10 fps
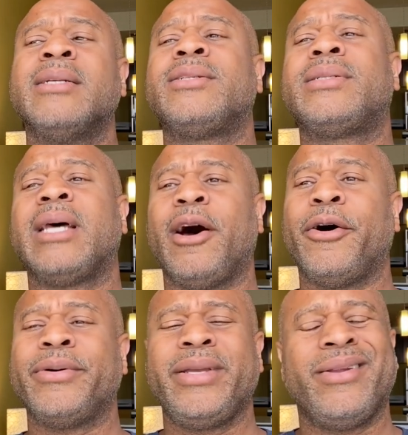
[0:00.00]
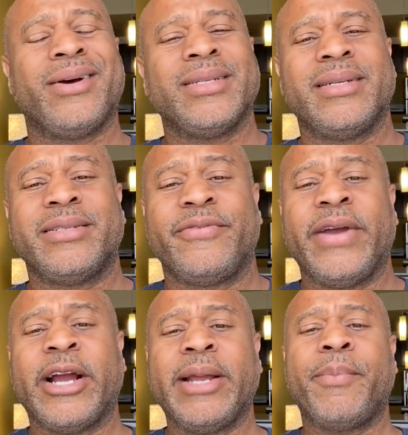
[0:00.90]
So, you know, it's
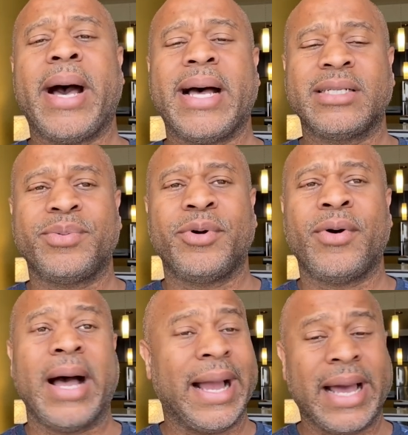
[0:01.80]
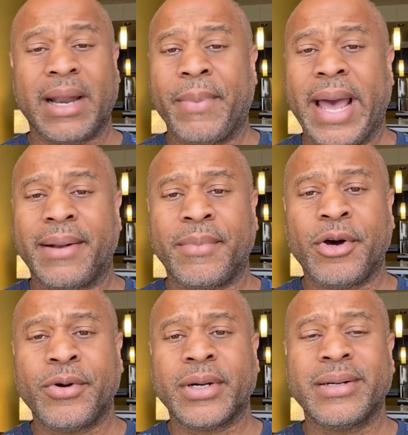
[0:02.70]
very possible I got a bad
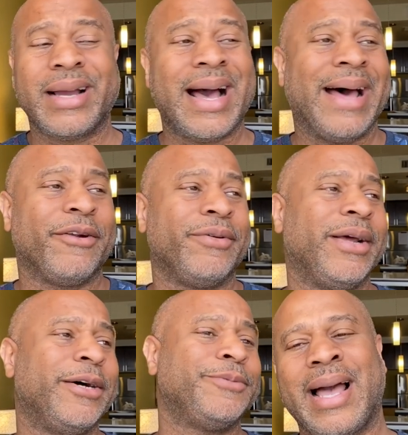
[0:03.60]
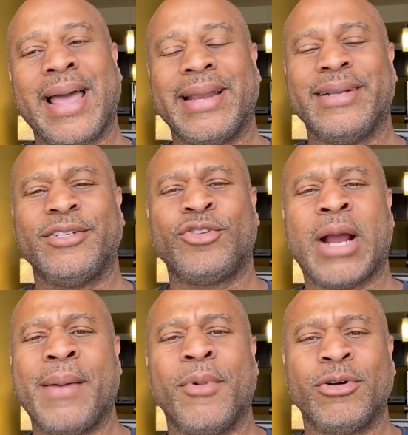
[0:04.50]
mower. I don't know. I didn't
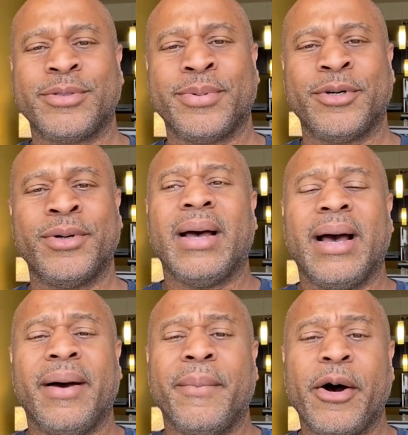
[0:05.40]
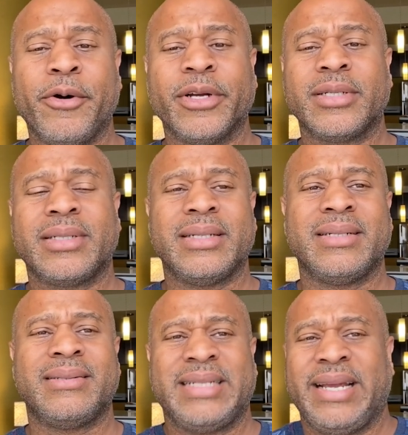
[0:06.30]
try multiple mowers
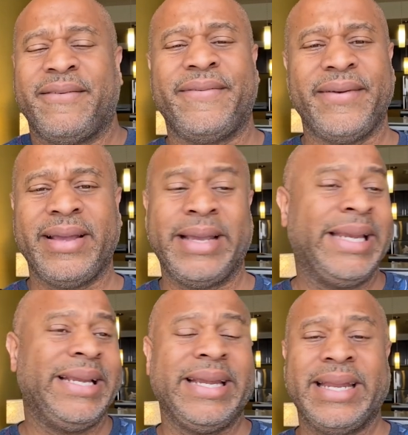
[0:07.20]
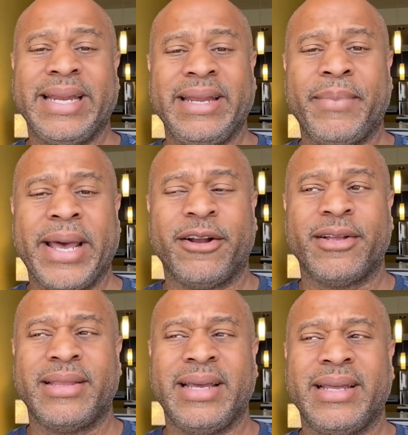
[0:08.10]
to see if any did any
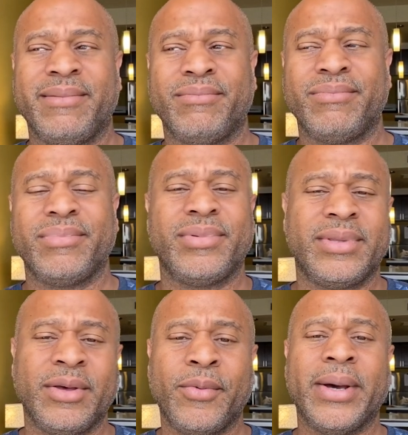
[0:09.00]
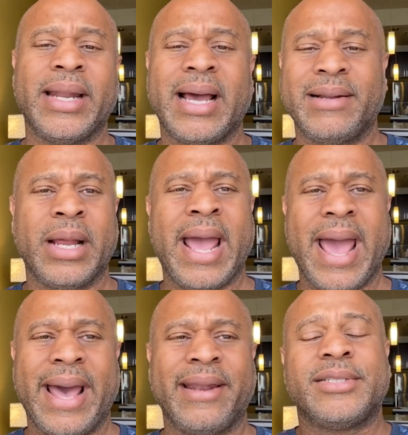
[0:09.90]
better than the one I
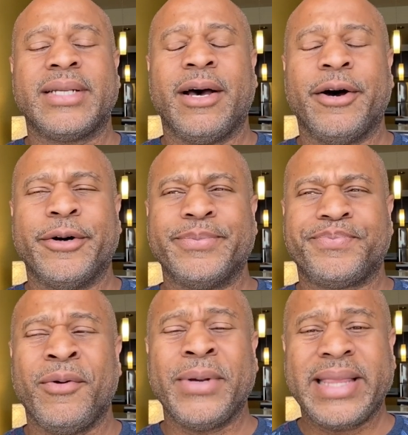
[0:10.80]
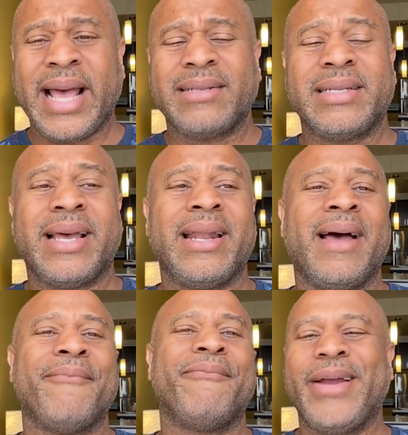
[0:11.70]
had. So with that said,
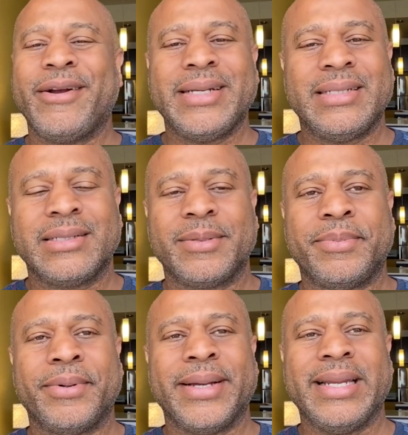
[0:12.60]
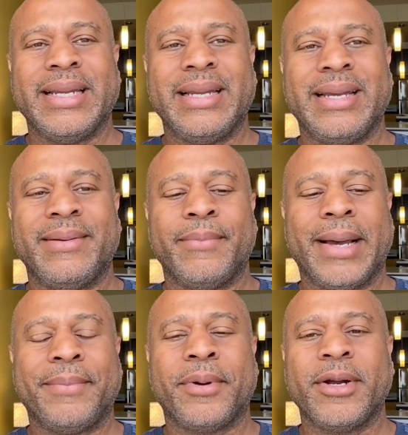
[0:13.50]
I'm very disappointed in
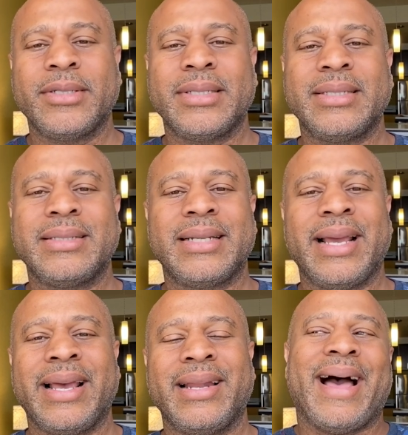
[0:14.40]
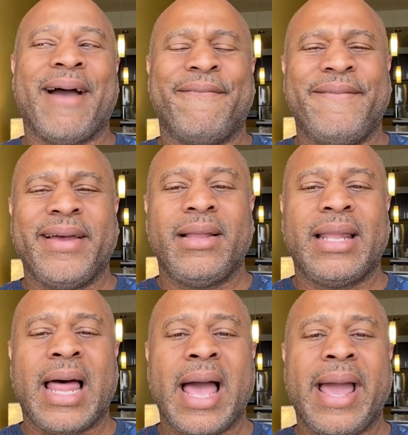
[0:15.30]
my purchase. And I feel
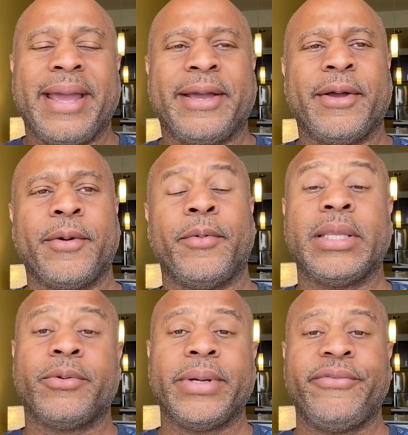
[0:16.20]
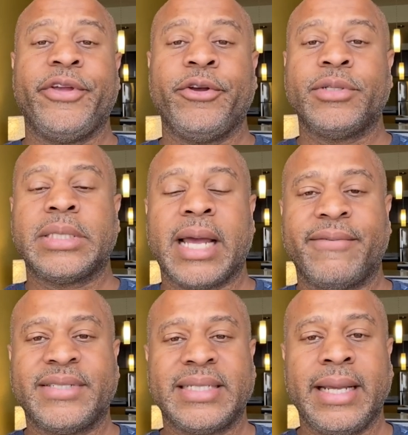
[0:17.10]
like with the reviews
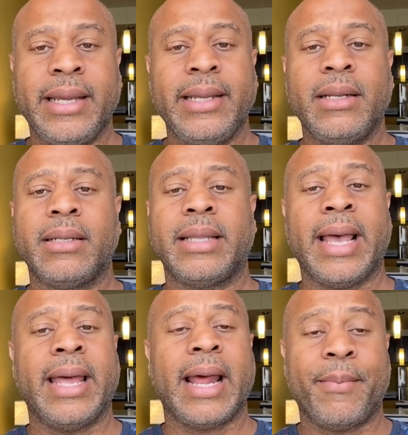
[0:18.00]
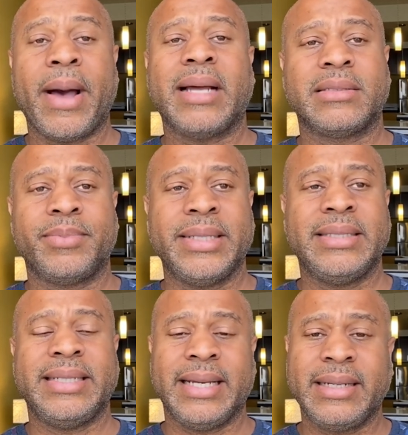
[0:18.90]
I've seen that I possibly
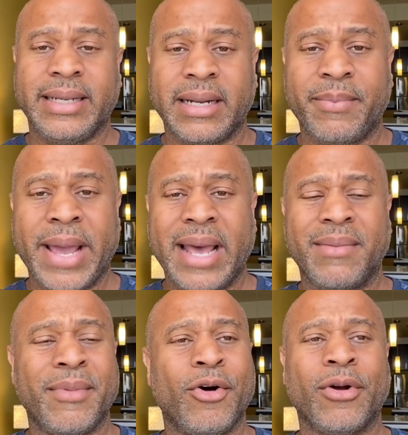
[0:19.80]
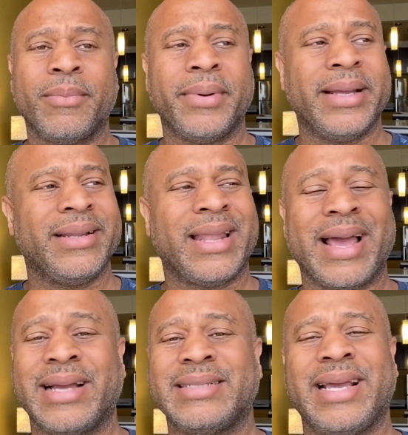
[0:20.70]
did get a bad mower. But
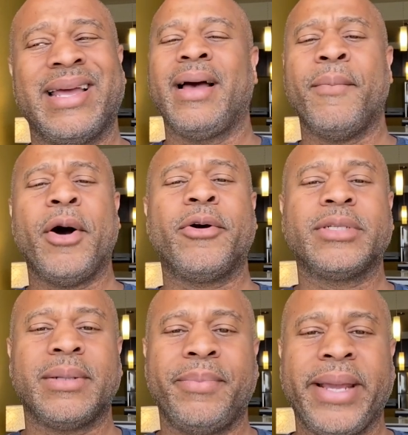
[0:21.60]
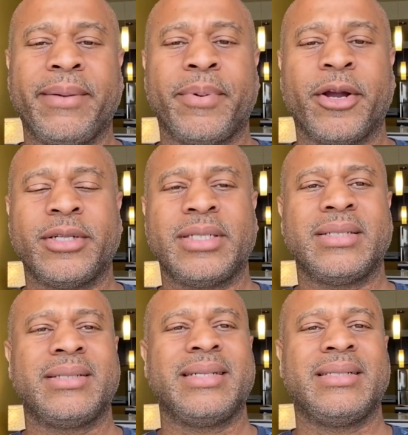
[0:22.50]
like I said, a mower is a big
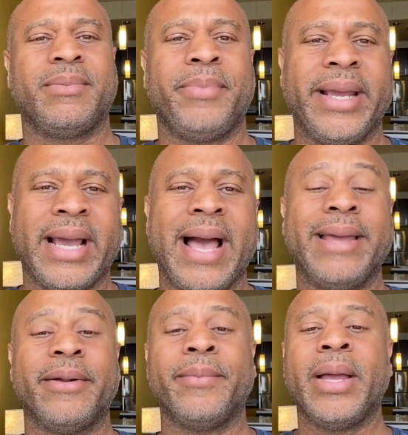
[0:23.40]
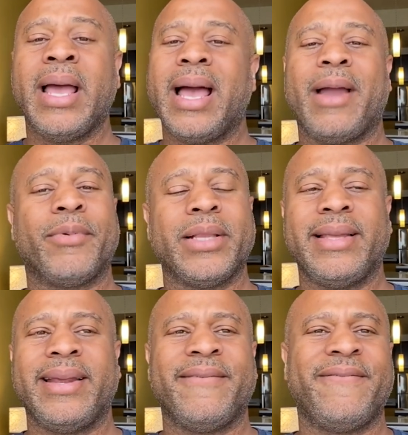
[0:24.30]
purchase. It's a big item. I
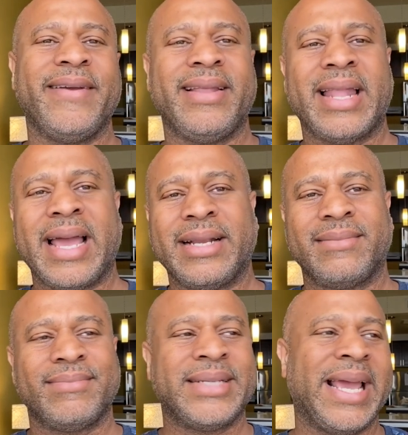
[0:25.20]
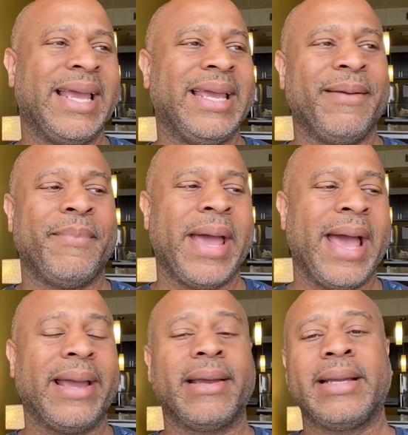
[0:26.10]
really didn't feel like taking it
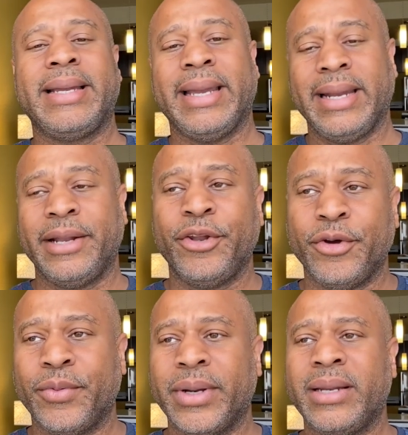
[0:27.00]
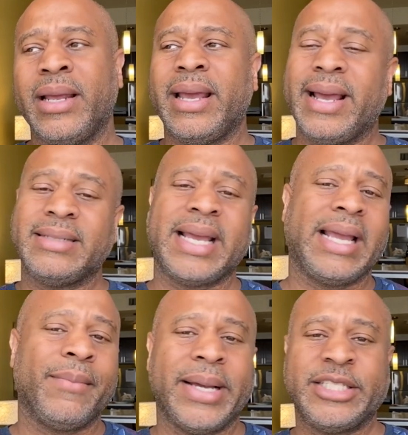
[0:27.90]
back, getting a new one, and
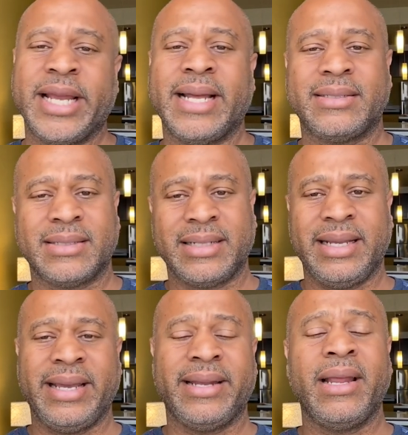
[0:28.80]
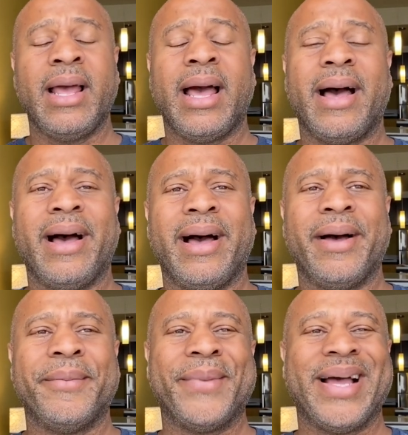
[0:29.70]
taking my chances again.
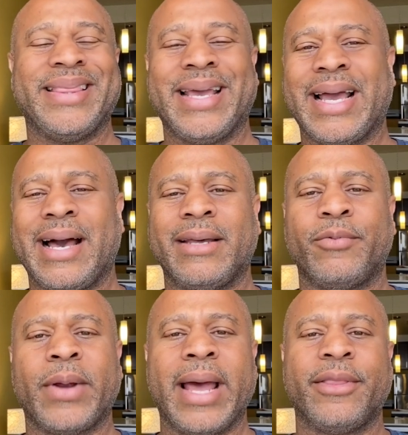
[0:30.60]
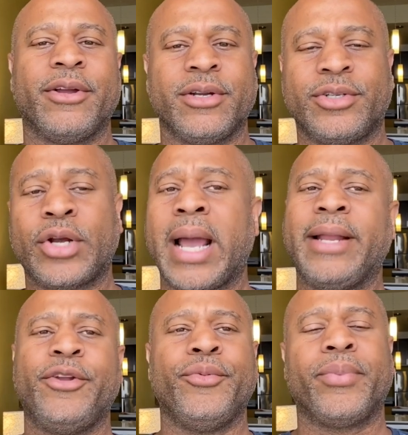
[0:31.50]
I think I'd rather try
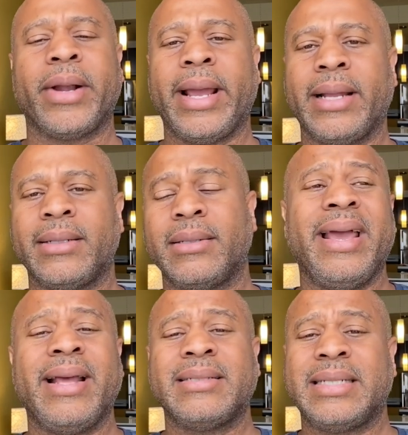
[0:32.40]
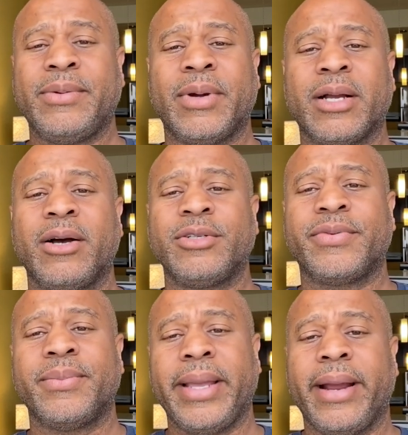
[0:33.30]
a new brand and see where it goes
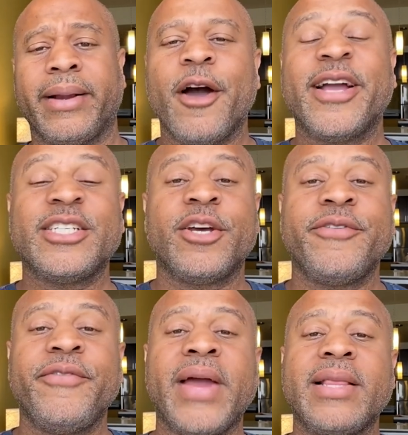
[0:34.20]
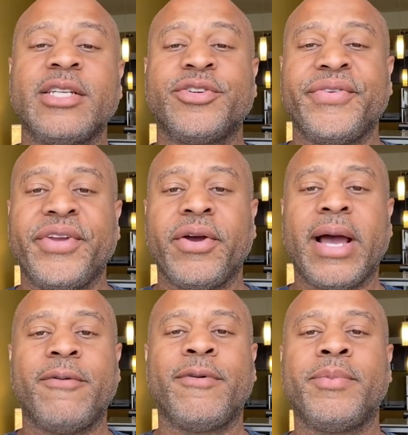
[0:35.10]
from there. Okay, so if you found this review
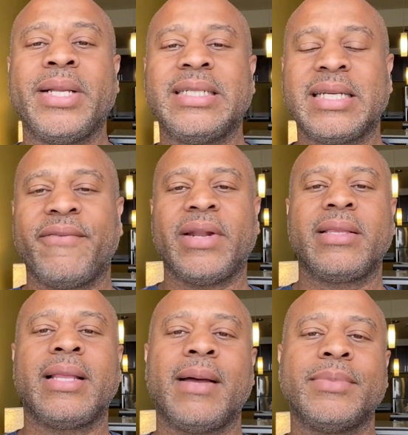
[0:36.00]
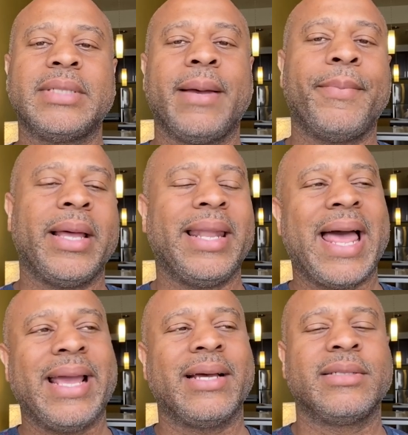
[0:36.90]
helpful, please give it a thumbs up, a
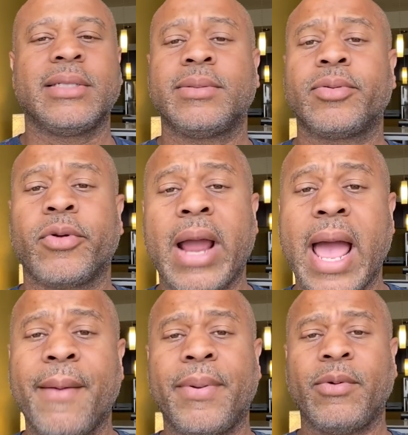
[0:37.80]
like, a subscribe.